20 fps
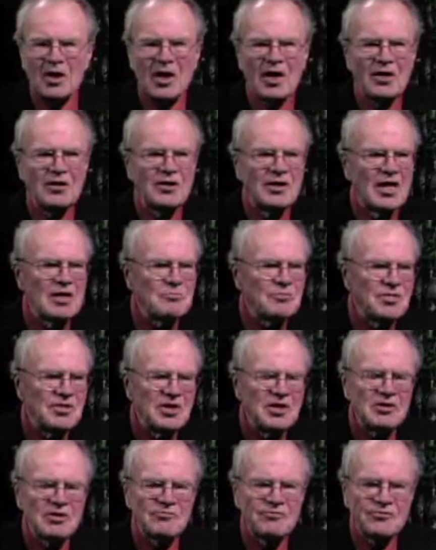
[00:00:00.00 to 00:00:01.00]
And not
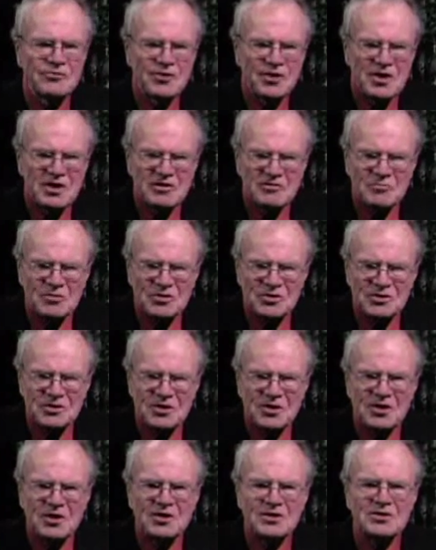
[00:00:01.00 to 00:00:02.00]
being afraid of
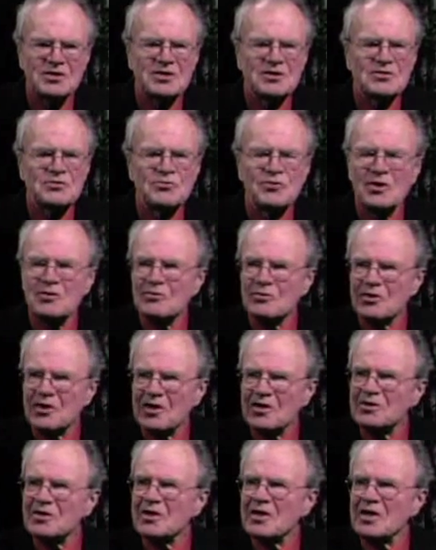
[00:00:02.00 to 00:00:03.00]
mistakes is one
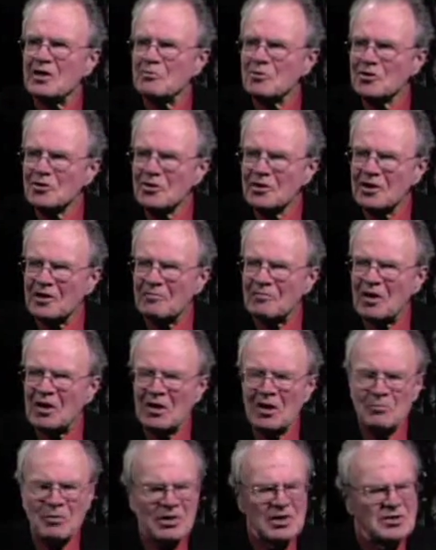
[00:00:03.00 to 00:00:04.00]
way to keep learning.
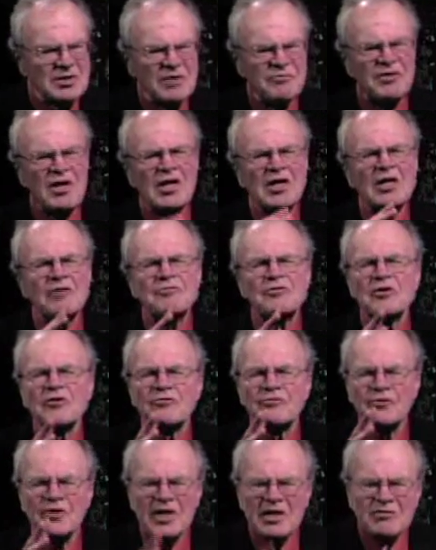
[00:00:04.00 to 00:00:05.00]
Because if, you, if you're
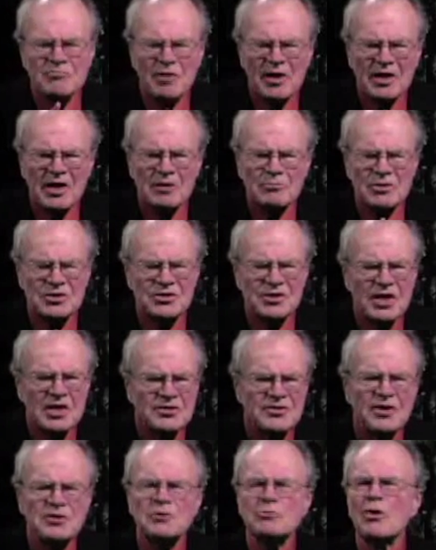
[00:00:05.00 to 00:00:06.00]
afraid of making
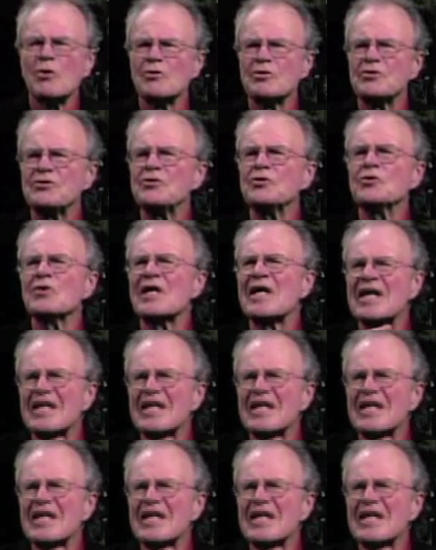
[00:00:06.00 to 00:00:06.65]
mistakes, then you won't do